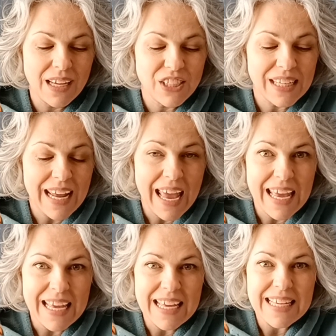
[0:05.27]
Today
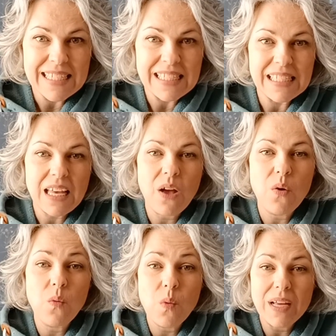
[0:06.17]
is
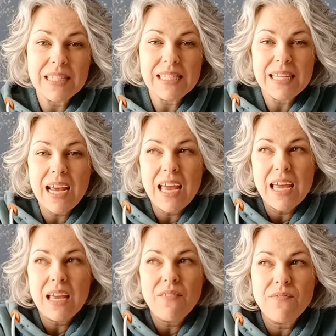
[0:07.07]

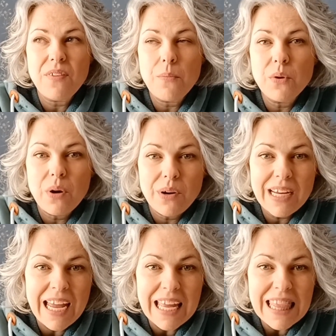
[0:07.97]
Wednesday,
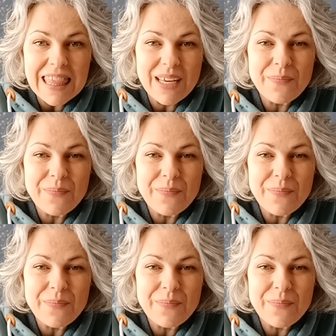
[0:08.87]
February